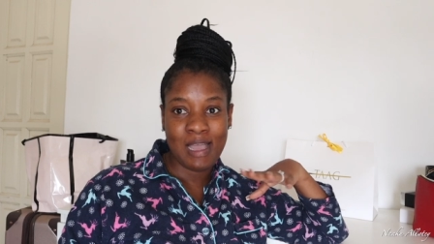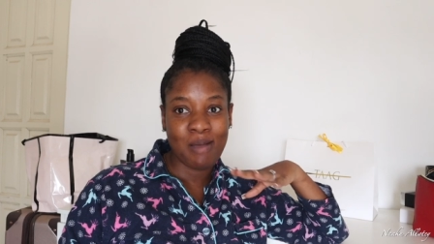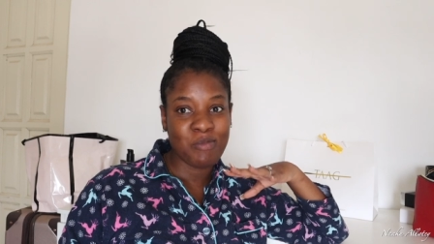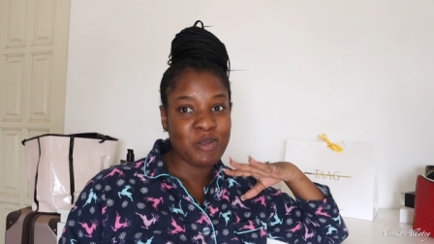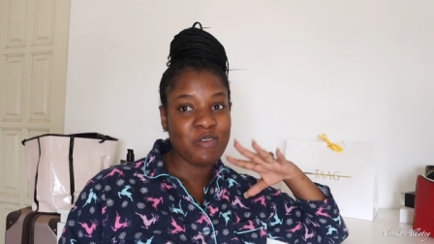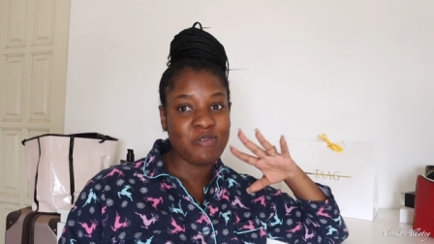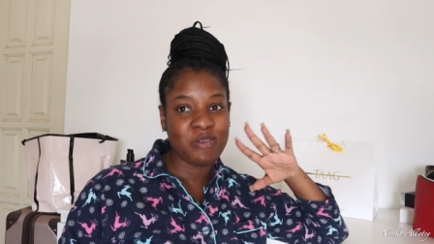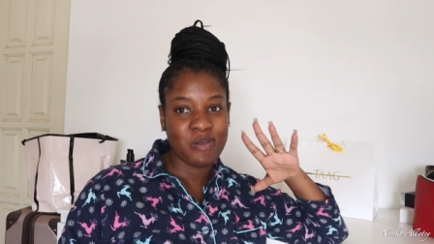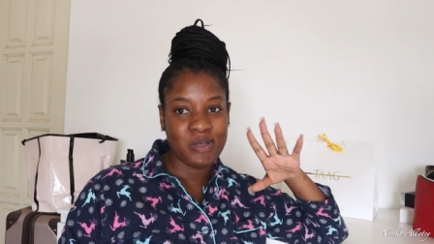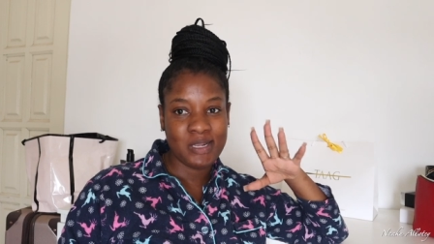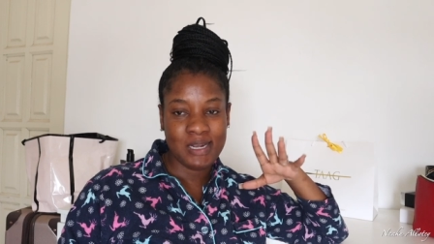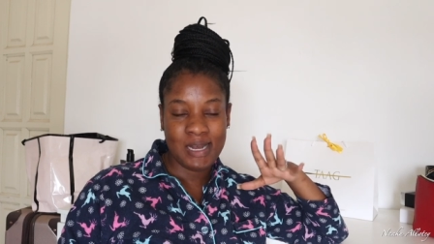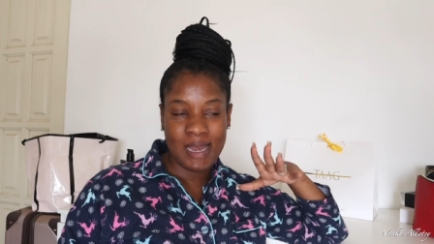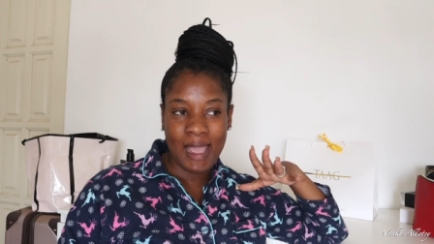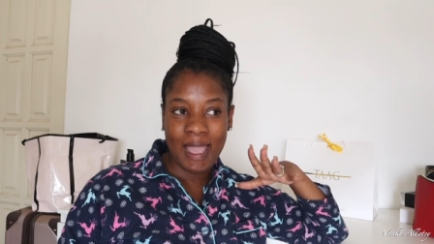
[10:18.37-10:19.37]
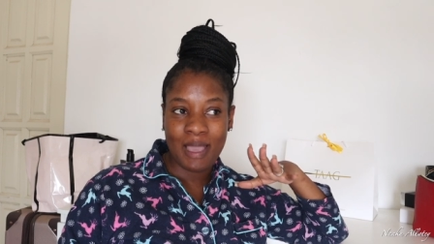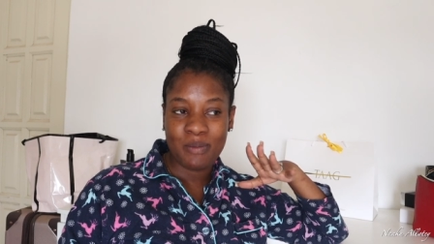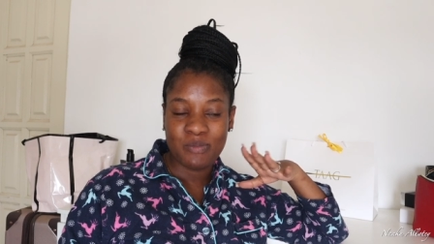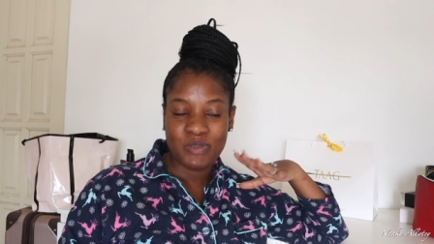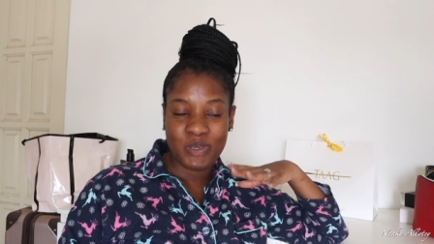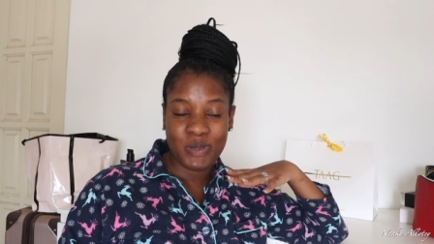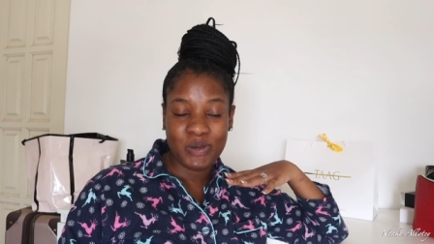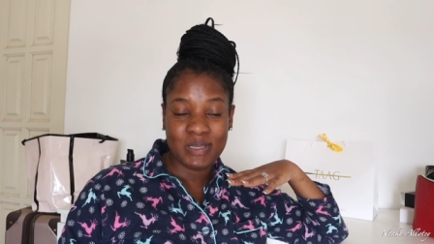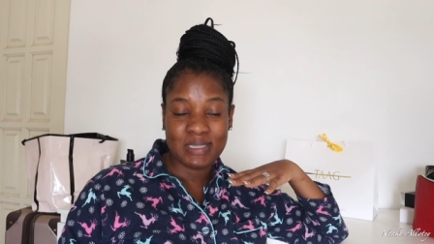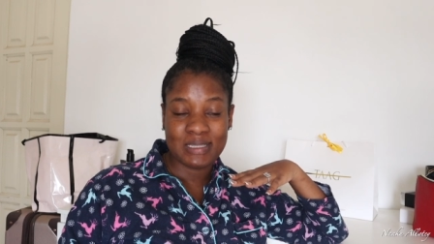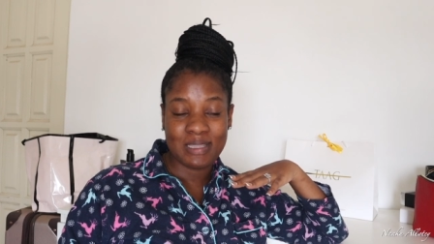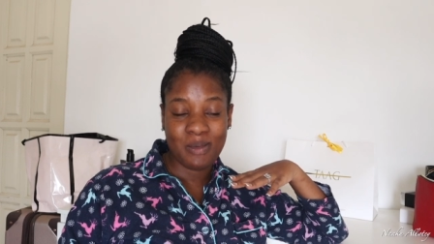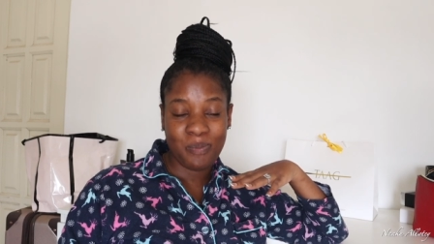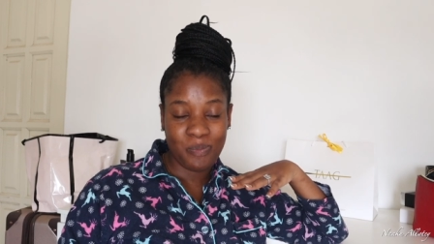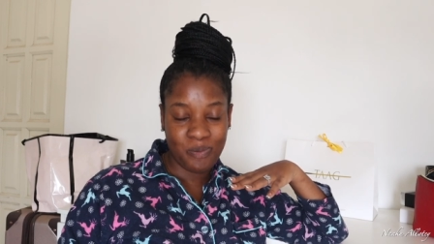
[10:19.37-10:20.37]
I'm not even gonna lie, because
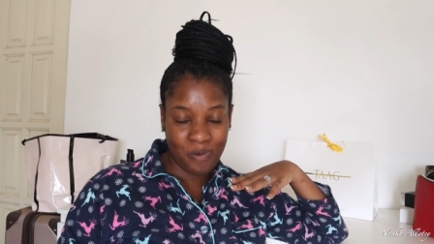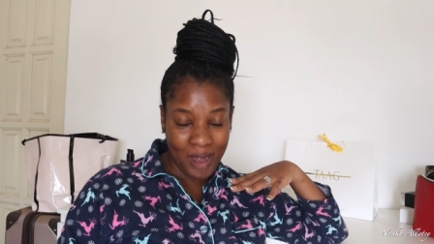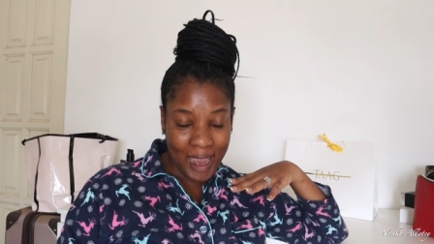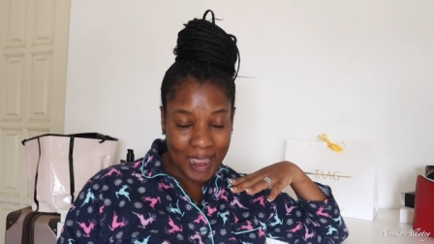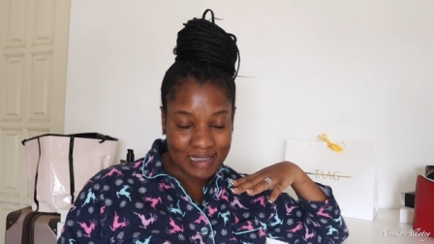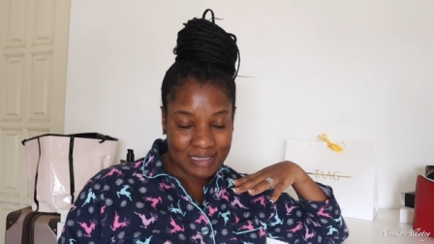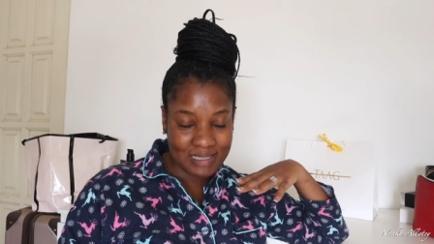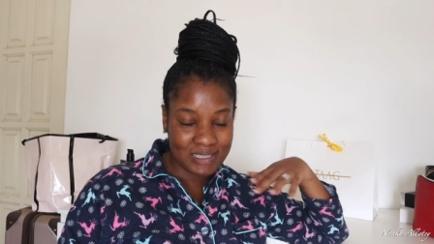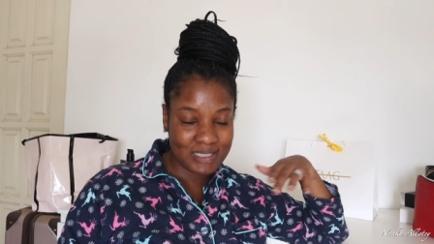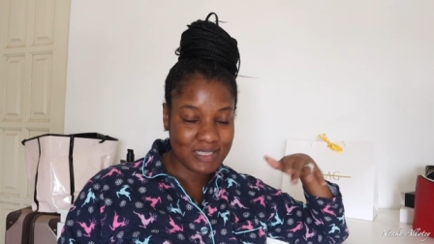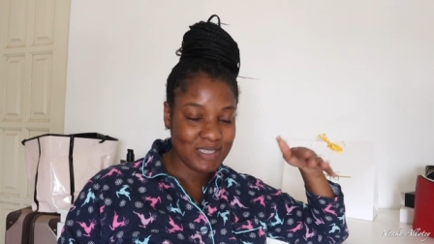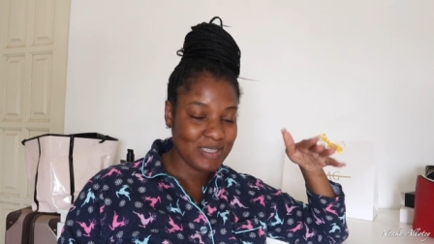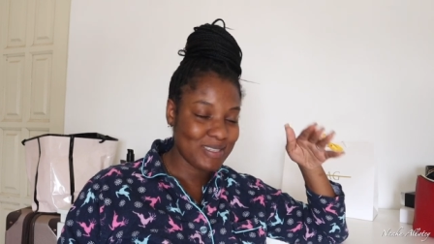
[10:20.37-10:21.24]
the price,